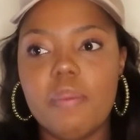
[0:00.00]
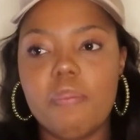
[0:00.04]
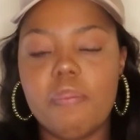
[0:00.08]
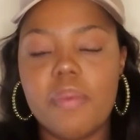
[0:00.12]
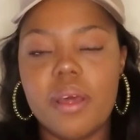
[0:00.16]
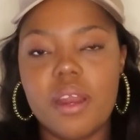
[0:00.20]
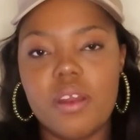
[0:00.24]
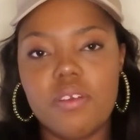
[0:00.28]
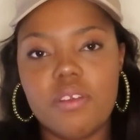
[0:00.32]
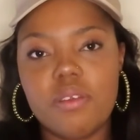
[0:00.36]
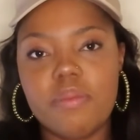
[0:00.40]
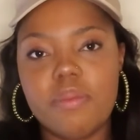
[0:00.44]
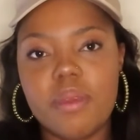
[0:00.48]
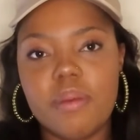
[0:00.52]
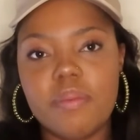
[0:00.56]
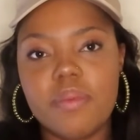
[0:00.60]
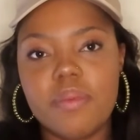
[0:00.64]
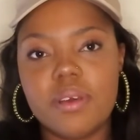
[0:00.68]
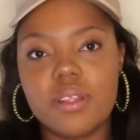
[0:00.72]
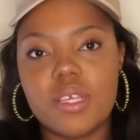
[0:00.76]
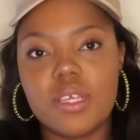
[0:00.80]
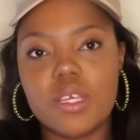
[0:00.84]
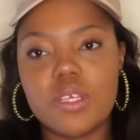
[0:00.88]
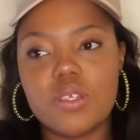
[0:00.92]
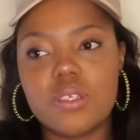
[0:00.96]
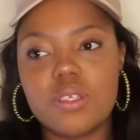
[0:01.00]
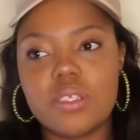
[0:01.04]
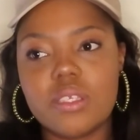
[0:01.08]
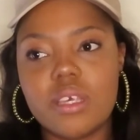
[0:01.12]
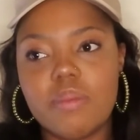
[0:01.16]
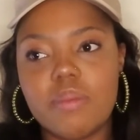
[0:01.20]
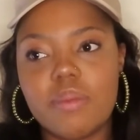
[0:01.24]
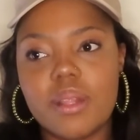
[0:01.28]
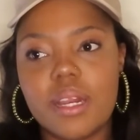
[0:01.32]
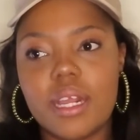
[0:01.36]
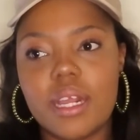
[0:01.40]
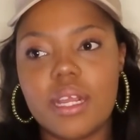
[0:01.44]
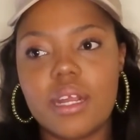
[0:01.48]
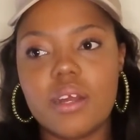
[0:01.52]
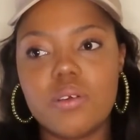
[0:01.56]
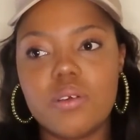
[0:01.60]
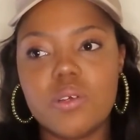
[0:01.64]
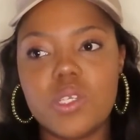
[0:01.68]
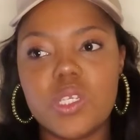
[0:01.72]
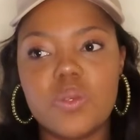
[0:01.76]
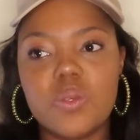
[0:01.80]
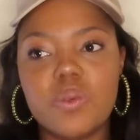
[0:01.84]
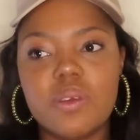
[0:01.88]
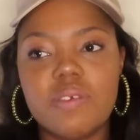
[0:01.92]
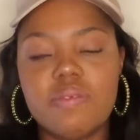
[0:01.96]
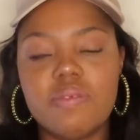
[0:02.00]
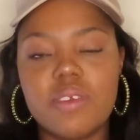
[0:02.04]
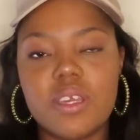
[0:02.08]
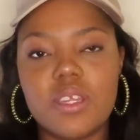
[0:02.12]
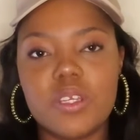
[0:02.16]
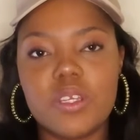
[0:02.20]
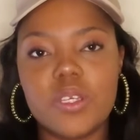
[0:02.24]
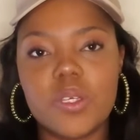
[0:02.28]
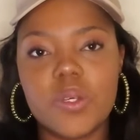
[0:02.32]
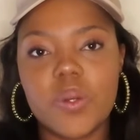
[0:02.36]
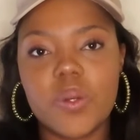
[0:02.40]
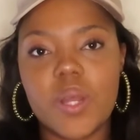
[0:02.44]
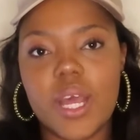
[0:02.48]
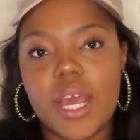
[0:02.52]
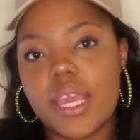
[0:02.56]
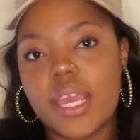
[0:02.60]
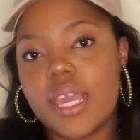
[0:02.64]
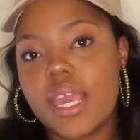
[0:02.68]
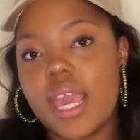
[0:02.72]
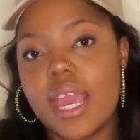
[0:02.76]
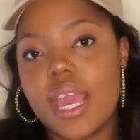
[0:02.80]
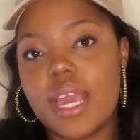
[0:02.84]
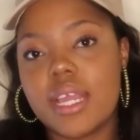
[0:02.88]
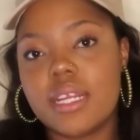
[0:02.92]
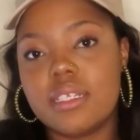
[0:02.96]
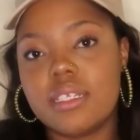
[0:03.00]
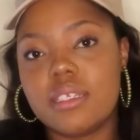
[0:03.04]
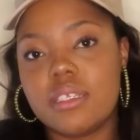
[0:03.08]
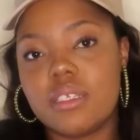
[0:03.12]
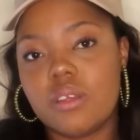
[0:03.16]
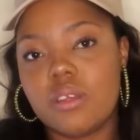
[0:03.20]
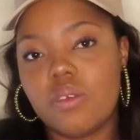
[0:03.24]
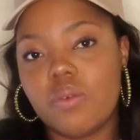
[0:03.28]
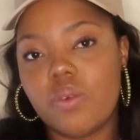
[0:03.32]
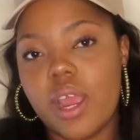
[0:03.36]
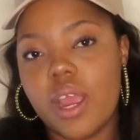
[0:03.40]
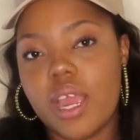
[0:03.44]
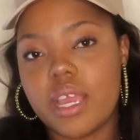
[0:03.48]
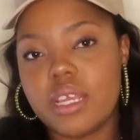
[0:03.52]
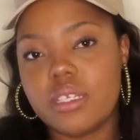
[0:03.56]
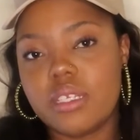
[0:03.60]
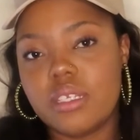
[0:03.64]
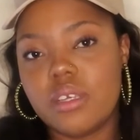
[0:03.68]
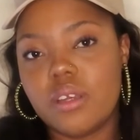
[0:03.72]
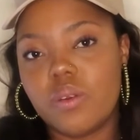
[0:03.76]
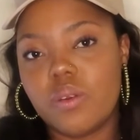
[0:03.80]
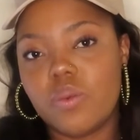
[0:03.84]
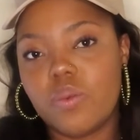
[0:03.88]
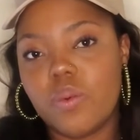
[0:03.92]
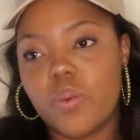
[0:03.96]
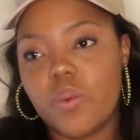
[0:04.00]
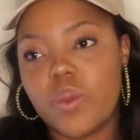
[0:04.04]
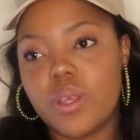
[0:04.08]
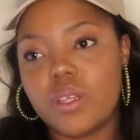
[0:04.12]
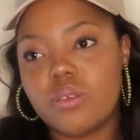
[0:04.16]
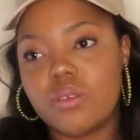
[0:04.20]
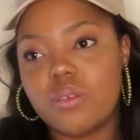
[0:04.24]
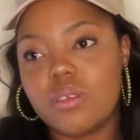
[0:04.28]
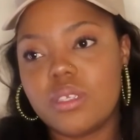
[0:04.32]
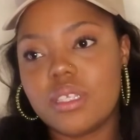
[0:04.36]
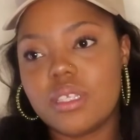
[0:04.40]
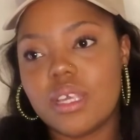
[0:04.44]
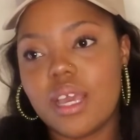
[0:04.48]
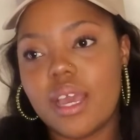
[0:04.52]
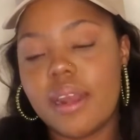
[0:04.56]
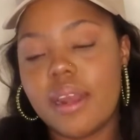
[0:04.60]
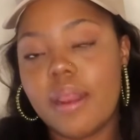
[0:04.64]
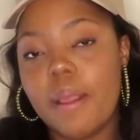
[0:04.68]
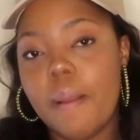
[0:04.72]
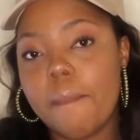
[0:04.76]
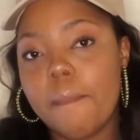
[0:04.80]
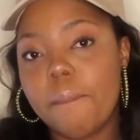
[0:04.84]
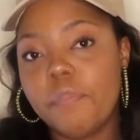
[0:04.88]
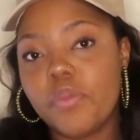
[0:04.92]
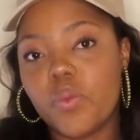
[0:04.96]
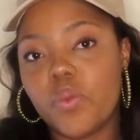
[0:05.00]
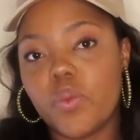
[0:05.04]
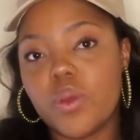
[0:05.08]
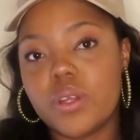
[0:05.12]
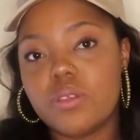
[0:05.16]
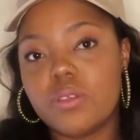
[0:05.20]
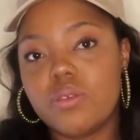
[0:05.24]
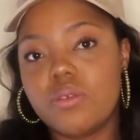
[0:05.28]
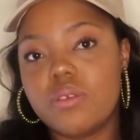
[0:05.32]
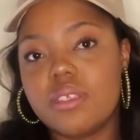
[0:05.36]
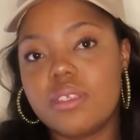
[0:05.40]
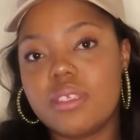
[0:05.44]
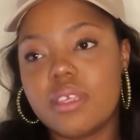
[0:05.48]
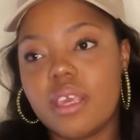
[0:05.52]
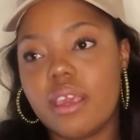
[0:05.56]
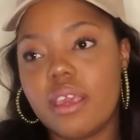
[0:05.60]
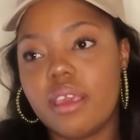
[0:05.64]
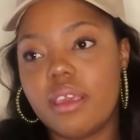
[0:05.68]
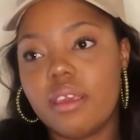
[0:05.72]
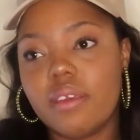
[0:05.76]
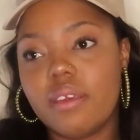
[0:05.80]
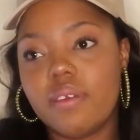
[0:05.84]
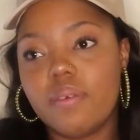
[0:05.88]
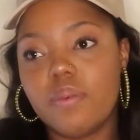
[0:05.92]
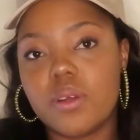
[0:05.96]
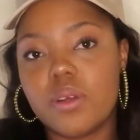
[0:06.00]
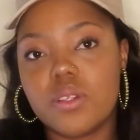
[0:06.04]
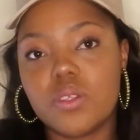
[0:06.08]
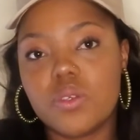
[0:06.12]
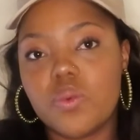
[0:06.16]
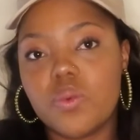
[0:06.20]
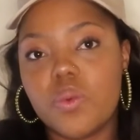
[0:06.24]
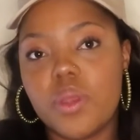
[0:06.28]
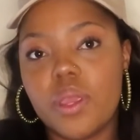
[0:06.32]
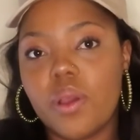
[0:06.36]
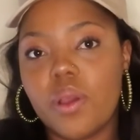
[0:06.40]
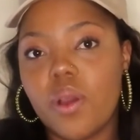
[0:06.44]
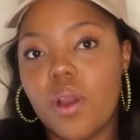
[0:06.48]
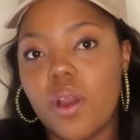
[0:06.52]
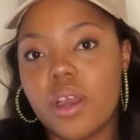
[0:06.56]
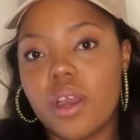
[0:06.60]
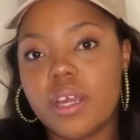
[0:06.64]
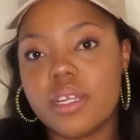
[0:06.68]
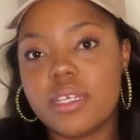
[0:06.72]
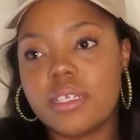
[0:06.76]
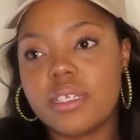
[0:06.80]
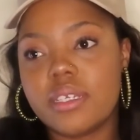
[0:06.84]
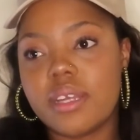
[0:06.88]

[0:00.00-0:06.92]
But I remember they used to say, like, oh, do a video. I had zero idea in the way to start, what to say, what to record,